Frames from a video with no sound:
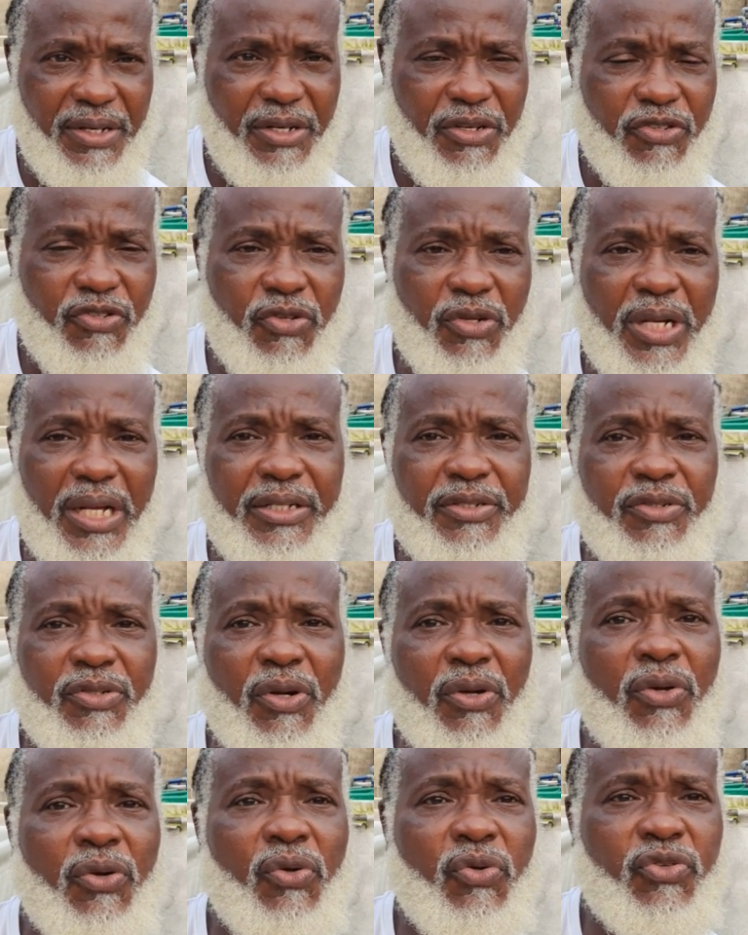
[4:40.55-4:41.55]
so that you
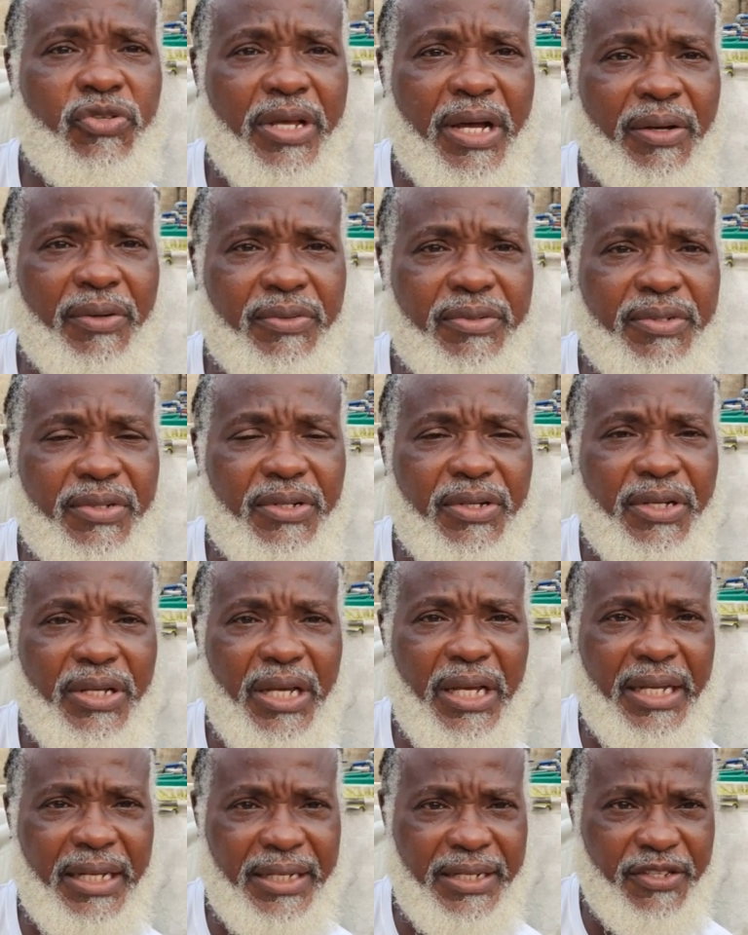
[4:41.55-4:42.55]
don't lose out
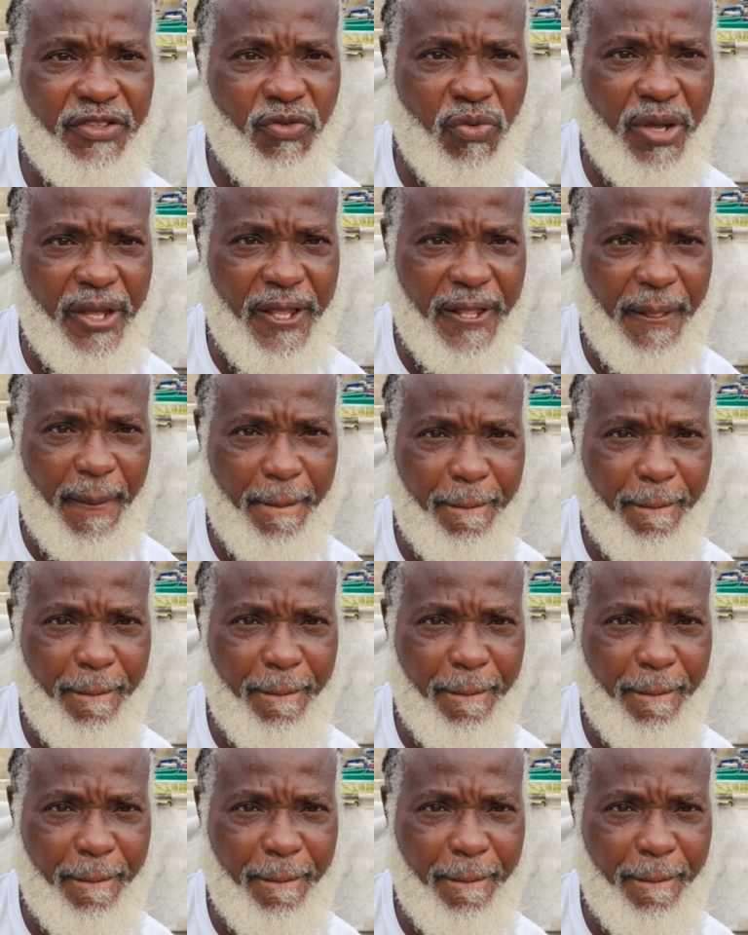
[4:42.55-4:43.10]
in this way.